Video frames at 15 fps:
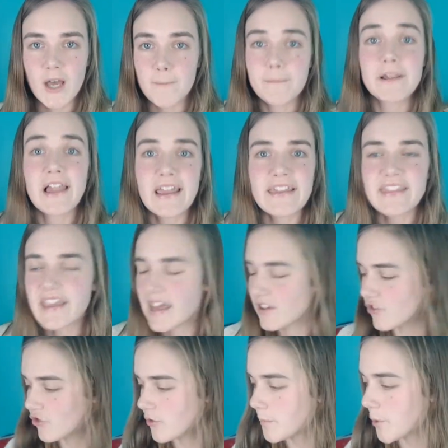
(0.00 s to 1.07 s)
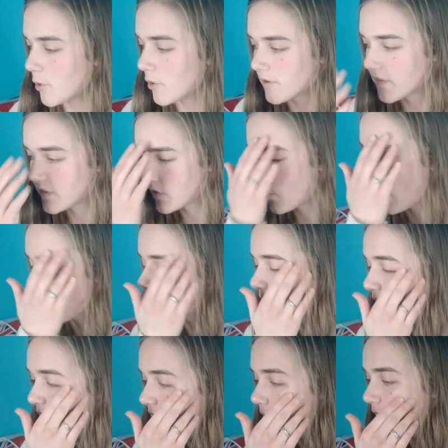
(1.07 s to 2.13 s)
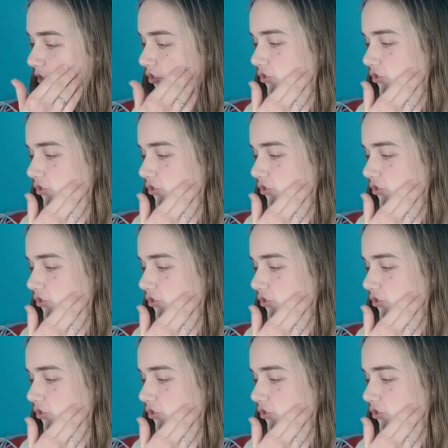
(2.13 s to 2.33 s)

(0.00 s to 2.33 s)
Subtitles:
play the extra balls. So I'm very much